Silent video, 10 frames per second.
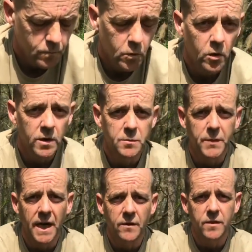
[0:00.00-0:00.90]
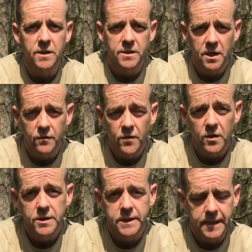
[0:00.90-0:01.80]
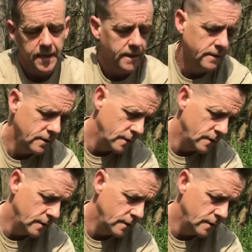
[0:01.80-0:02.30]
Oh, he's behaving himself nicely now.